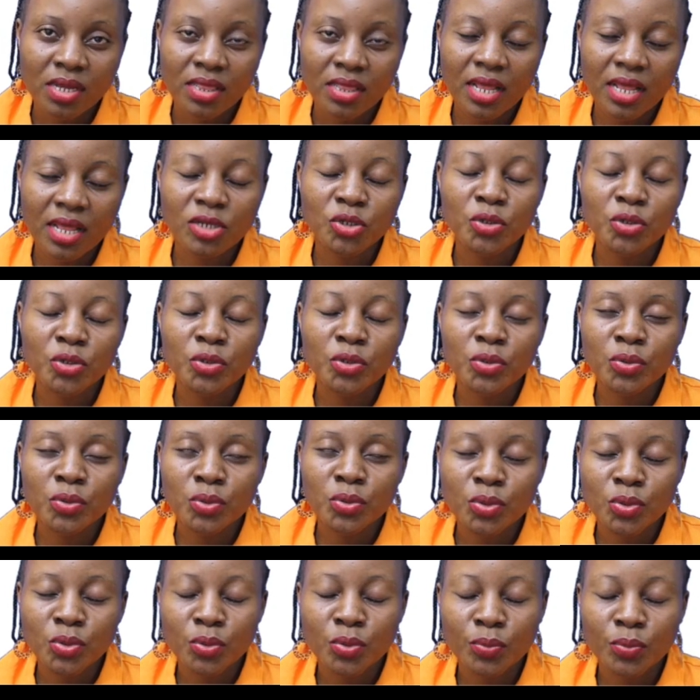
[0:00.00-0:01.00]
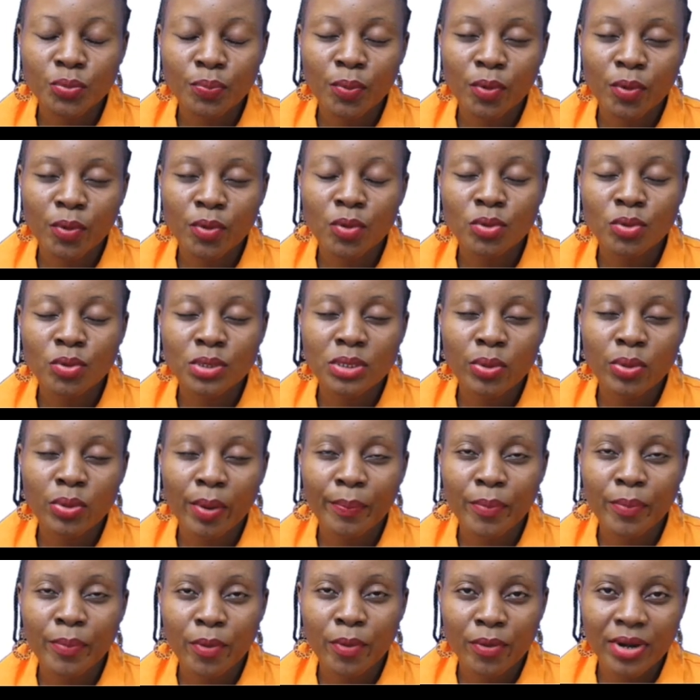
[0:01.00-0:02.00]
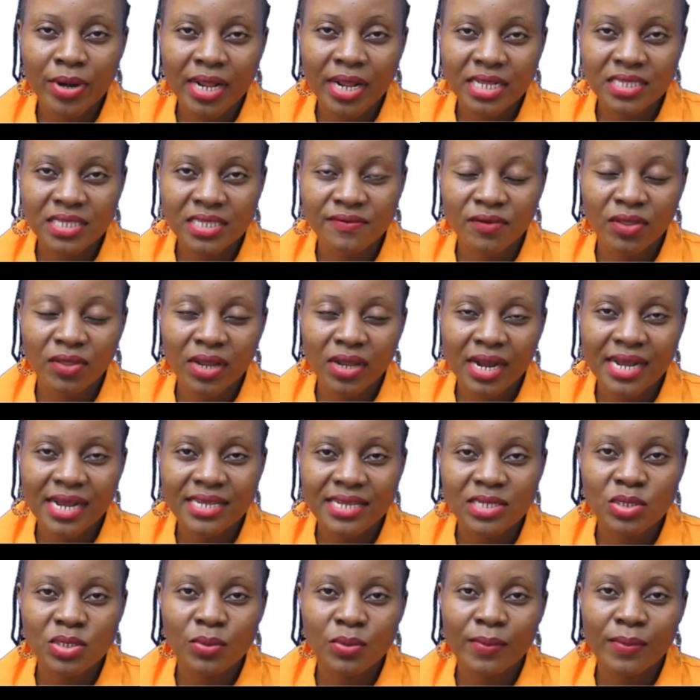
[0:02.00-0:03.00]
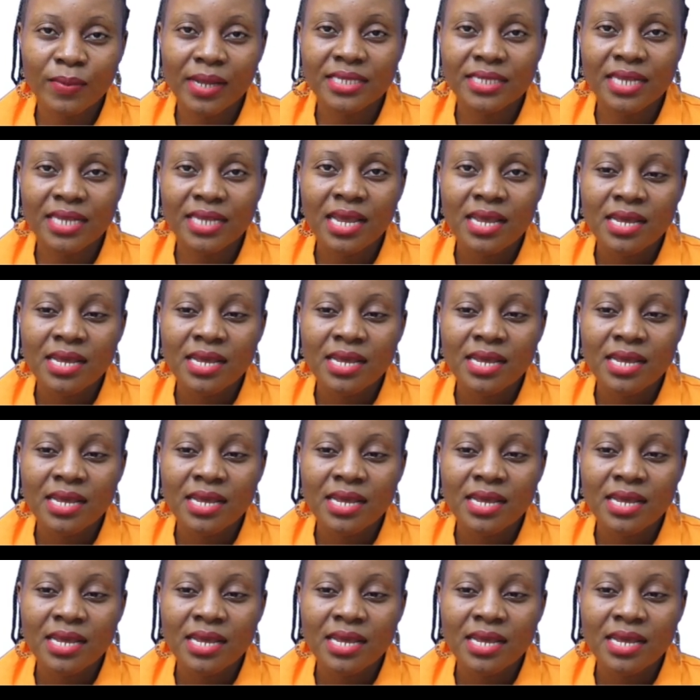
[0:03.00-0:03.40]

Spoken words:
that you use to produce your products for the customers.